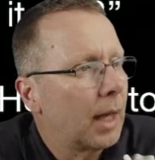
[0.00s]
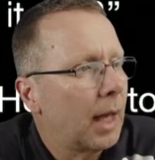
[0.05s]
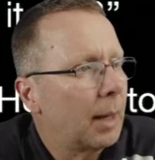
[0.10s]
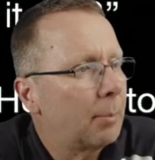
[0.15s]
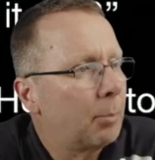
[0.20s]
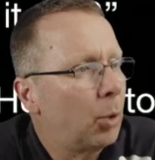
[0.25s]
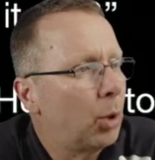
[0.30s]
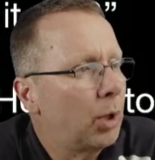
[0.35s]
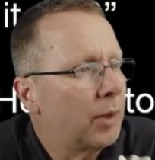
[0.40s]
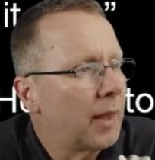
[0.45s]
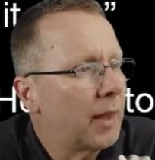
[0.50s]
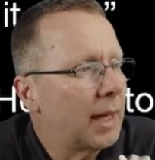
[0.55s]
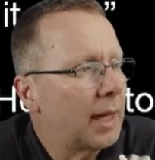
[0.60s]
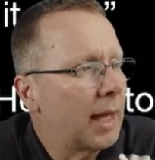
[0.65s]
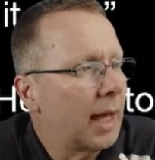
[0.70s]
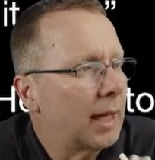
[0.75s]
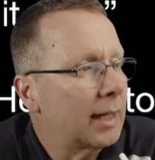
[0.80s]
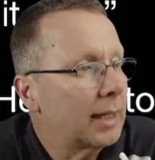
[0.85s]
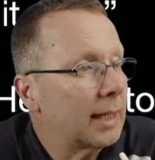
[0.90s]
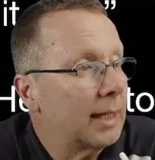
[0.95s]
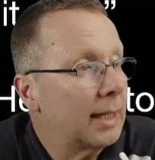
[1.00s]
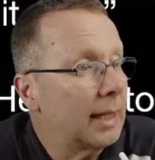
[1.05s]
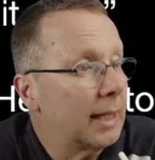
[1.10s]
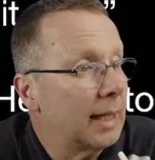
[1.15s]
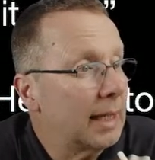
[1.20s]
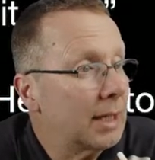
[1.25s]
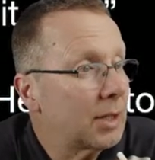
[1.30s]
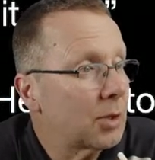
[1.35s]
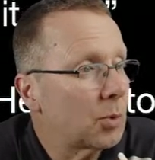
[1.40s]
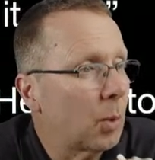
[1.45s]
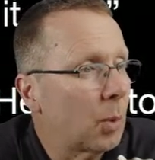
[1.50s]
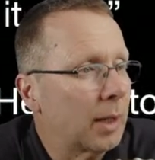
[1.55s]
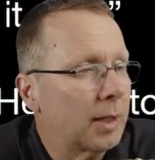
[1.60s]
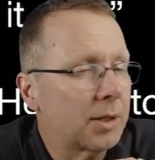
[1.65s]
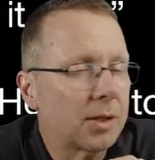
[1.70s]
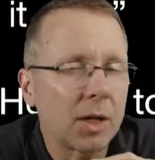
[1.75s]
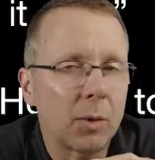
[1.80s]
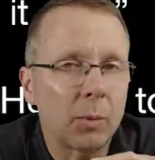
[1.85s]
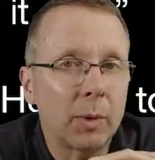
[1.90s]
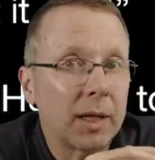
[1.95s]
point that out in this one,
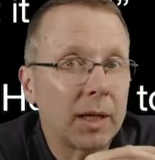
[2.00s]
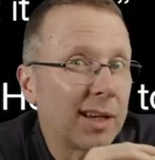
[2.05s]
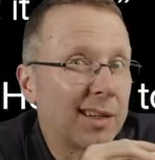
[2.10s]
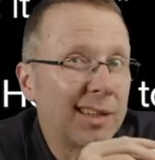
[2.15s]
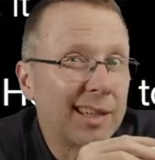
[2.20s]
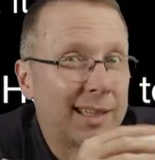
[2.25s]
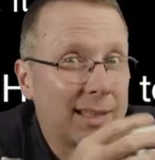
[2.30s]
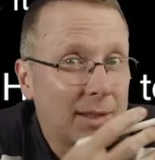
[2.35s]
so we don't need